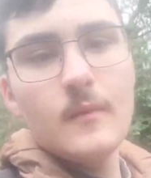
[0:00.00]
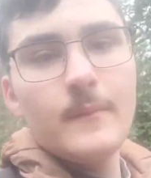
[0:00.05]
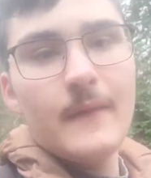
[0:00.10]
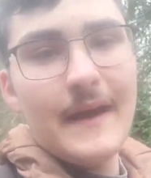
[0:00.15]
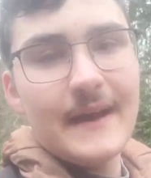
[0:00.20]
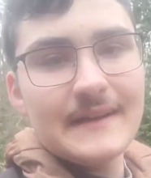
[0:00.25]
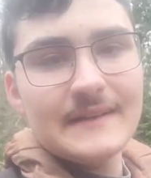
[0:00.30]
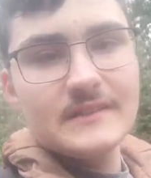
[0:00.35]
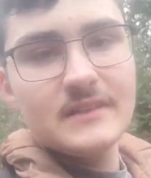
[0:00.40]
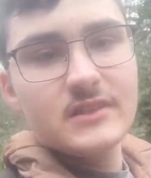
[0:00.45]

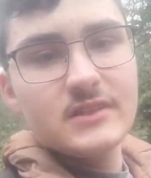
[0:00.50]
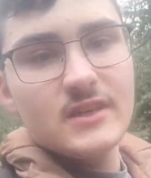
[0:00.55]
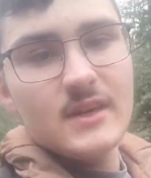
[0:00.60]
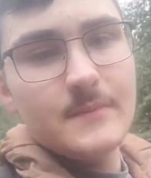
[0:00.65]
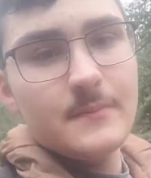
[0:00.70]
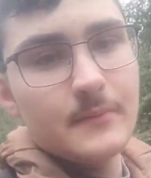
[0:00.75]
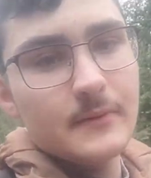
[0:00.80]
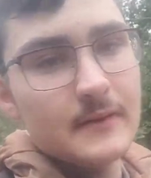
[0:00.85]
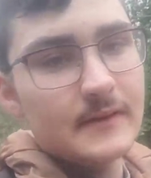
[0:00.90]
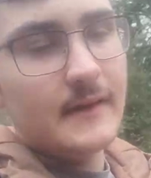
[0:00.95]
back to
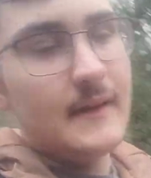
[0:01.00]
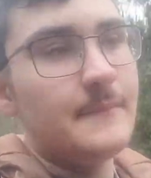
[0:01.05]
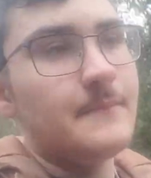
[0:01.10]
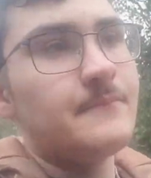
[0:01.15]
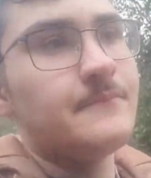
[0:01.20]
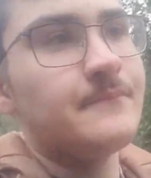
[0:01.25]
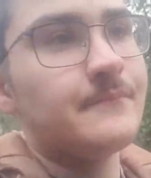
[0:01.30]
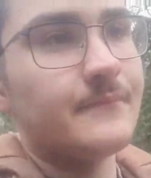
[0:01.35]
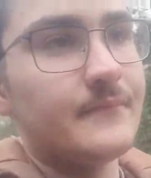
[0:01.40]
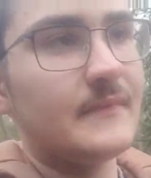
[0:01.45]
Shipley
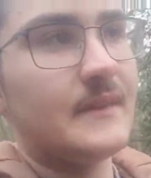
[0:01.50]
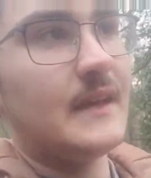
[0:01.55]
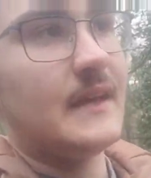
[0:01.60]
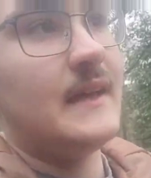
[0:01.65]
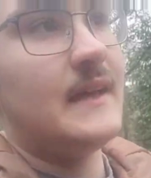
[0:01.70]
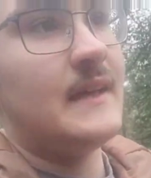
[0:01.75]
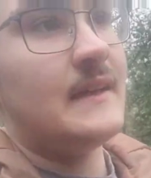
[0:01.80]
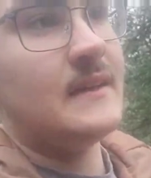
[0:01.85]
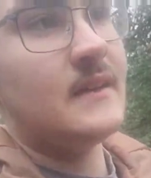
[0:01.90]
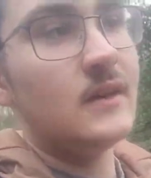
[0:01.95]

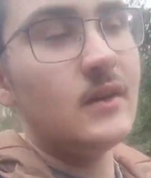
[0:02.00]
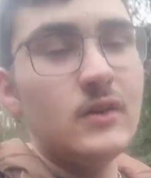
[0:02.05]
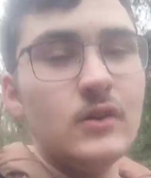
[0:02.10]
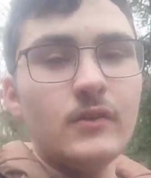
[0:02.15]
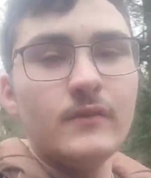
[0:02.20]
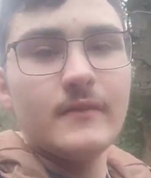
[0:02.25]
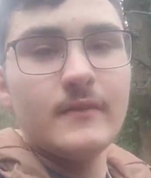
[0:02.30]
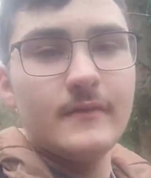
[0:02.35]
in another